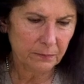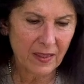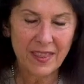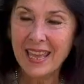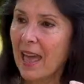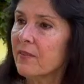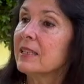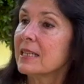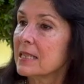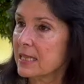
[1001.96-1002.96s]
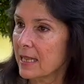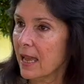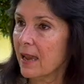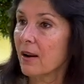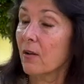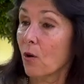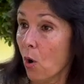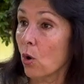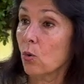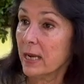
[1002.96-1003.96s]
the evidence there
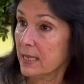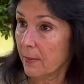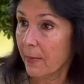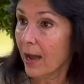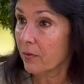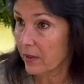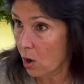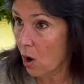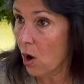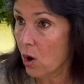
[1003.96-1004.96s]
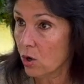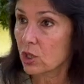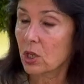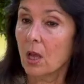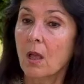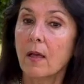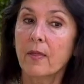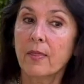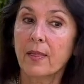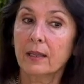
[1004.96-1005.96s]
always about the cause
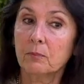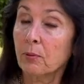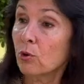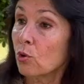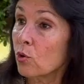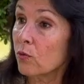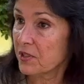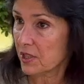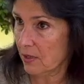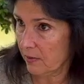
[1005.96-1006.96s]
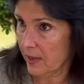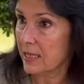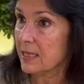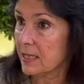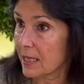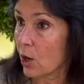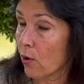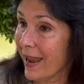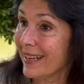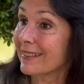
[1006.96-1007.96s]
that proves things. It's a
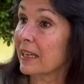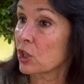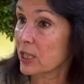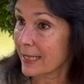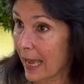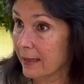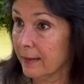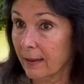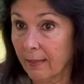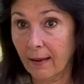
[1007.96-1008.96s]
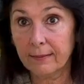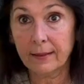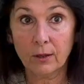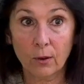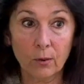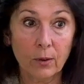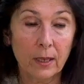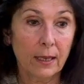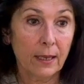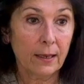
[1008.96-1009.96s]
correct understanding that,
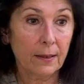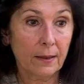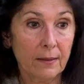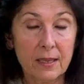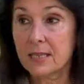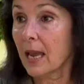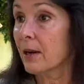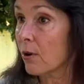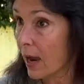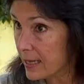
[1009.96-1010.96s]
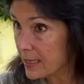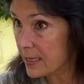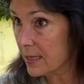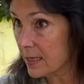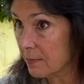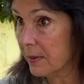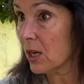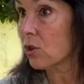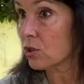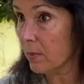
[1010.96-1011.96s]
the sun rises
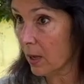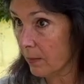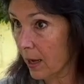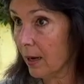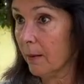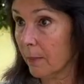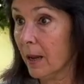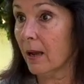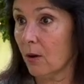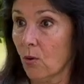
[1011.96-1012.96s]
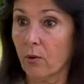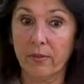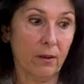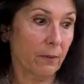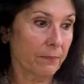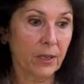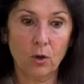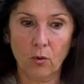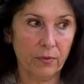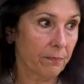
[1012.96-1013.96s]
because blah, blah, blah, or
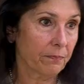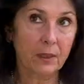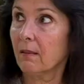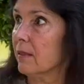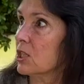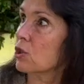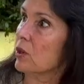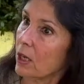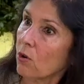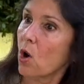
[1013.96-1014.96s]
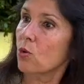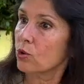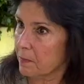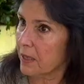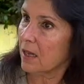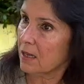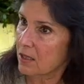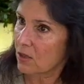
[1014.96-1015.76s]
this tree grows because